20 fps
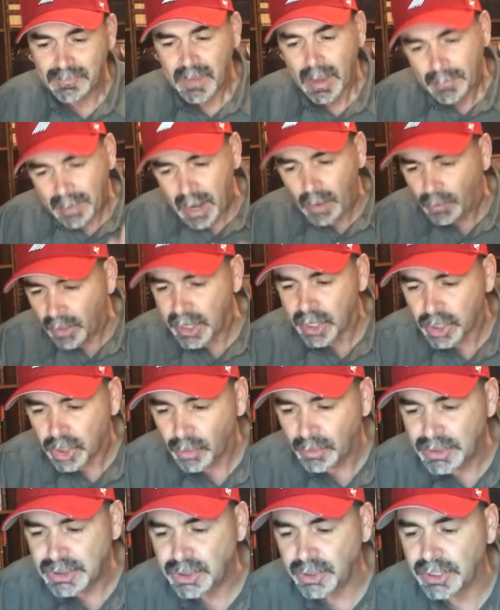But I want to
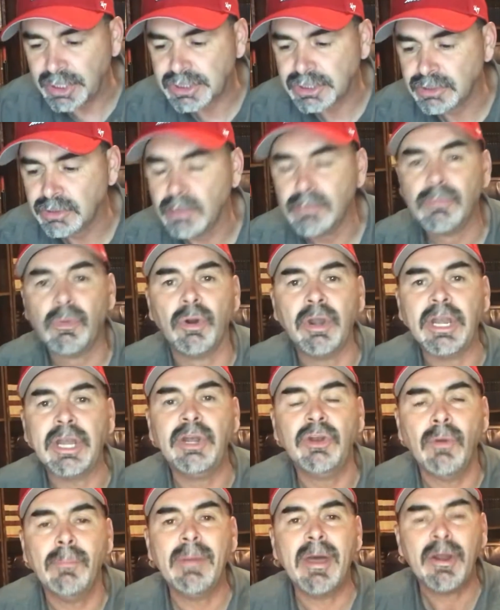encourage you this morning,
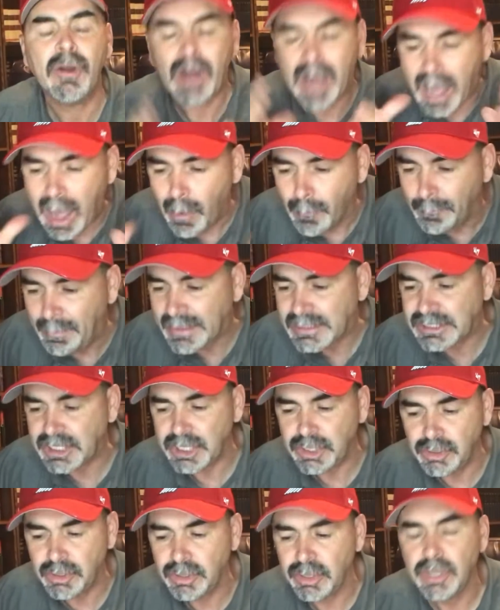no matter how busy
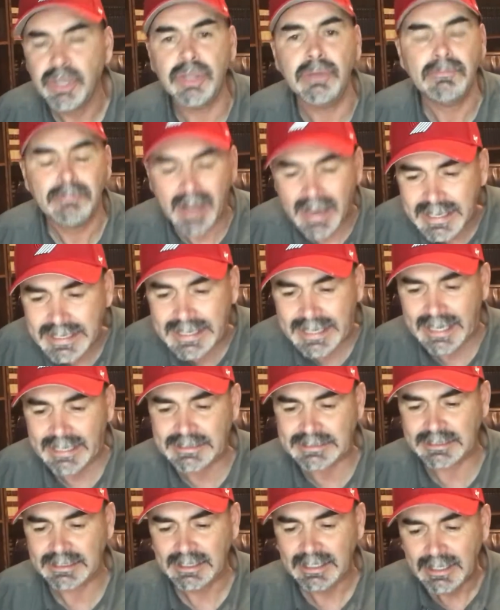you, you might
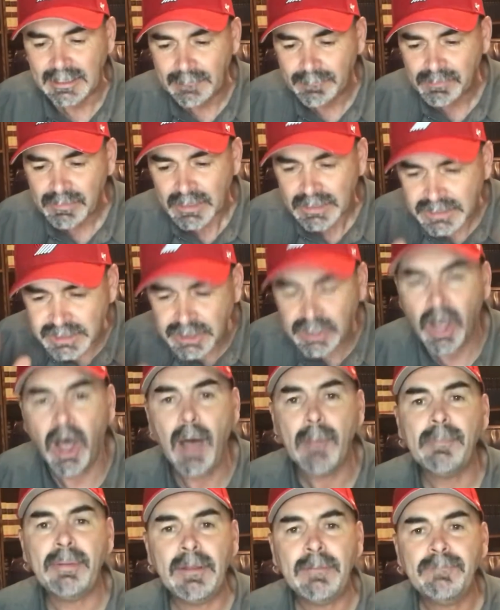get,
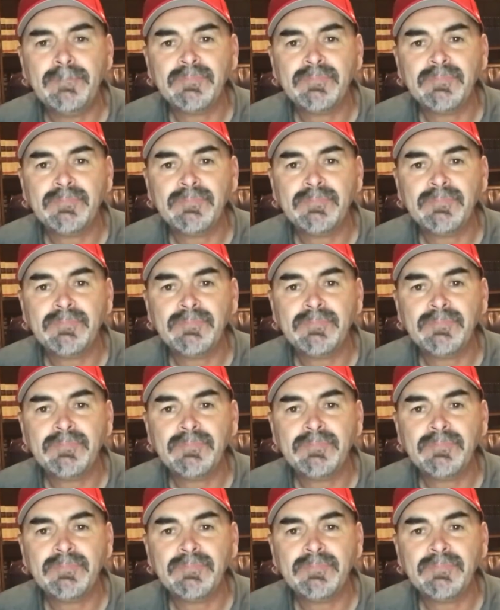stop,